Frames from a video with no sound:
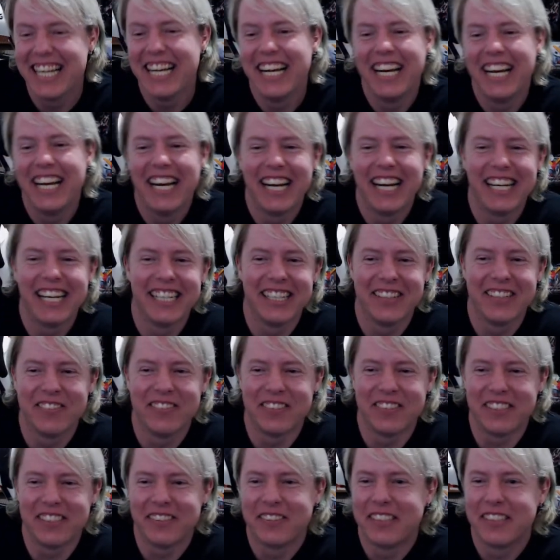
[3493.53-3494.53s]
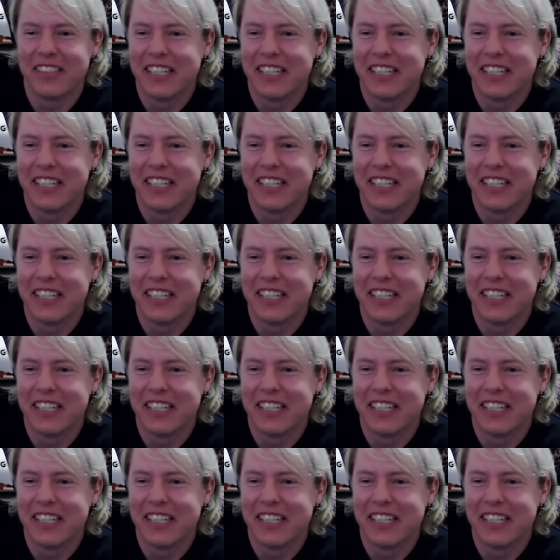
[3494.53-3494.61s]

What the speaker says: I love it.